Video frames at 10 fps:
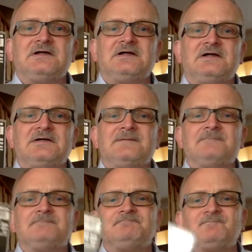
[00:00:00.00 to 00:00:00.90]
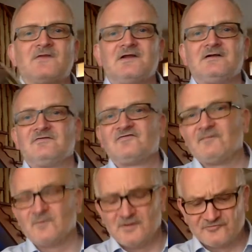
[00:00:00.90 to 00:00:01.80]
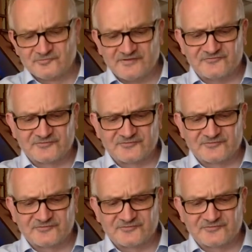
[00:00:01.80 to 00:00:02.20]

It's not the world's greatest